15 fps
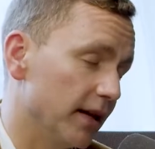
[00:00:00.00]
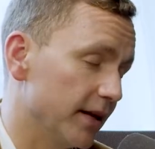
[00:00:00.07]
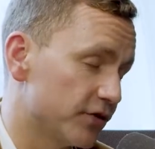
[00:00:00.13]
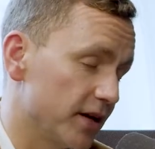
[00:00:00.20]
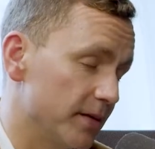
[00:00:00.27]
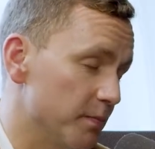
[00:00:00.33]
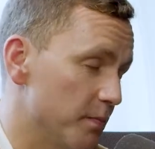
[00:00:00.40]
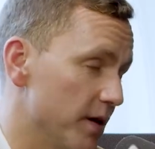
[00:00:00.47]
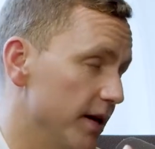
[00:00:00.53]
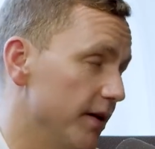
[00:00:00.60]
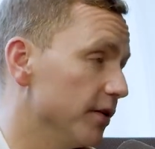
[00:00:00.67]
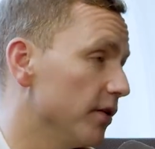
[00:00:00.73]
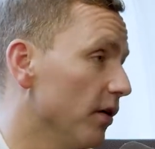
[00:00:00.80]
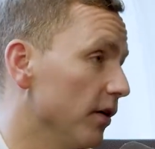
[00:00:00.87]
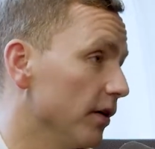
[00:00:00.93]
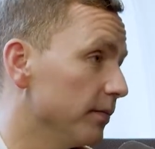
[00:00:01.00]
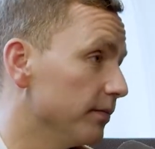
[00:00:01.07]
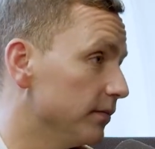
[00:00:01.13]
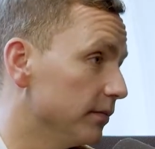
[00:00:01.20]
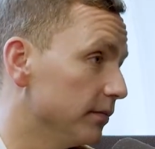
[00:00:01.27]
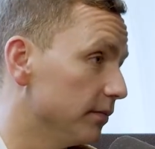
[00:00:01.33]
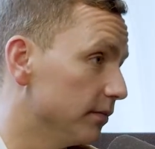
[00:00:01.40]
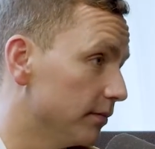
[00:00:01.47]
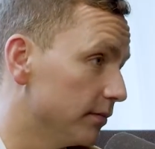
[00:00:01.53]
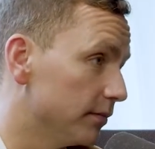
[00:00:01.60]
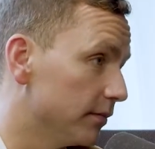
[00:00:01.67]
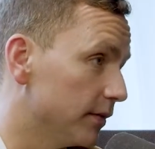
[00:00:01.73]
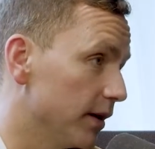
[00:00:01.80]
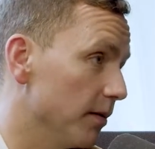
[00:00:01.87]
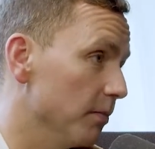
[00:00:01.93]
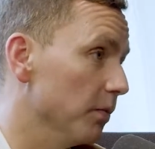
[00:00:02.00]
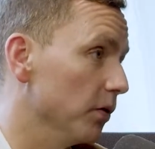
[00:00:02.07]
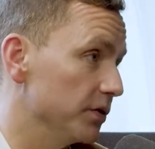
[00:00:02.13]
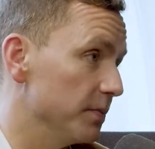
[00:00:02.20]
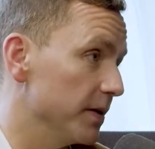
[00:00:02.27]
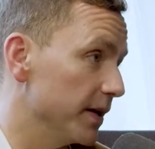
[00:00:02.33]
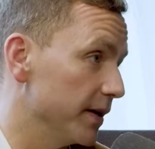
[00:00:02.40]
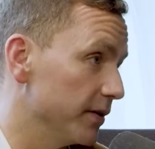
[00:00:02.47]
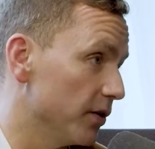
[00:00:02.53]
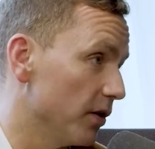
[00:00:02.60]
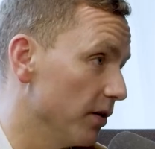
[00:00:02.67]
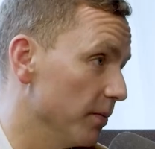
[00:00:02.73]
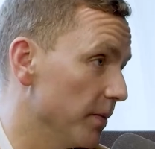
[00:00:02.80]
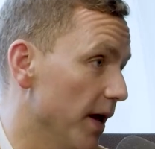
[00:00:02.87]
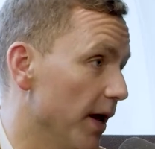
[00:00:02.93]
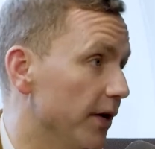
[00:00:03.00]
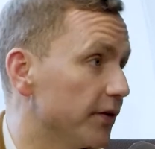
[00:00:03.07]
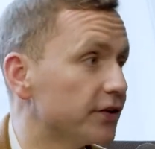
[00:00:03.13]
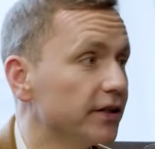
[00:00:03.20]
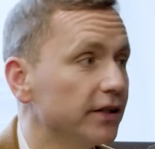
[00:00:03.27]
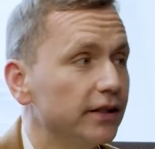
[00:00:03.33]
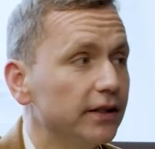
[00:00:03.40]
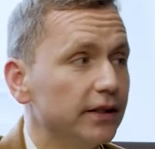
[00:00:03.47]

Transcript: literally billion-dollar, multi-billion-dollar bets.